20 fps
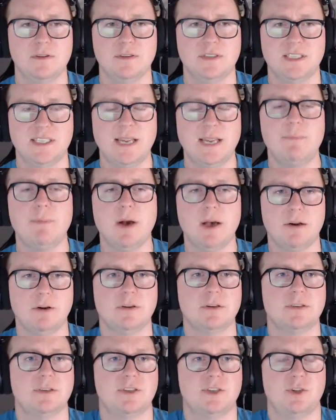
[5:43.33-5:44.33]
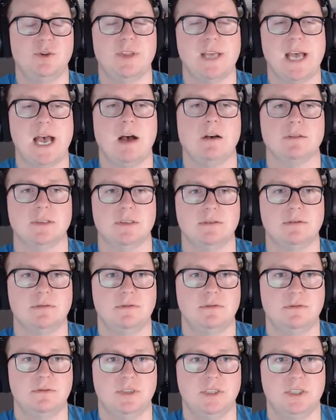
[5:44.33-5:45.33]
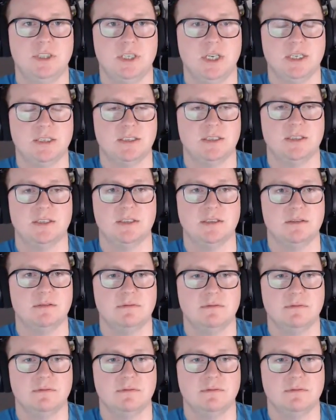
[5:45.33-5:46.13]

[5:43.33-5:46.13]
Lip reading: C Butters 2000 just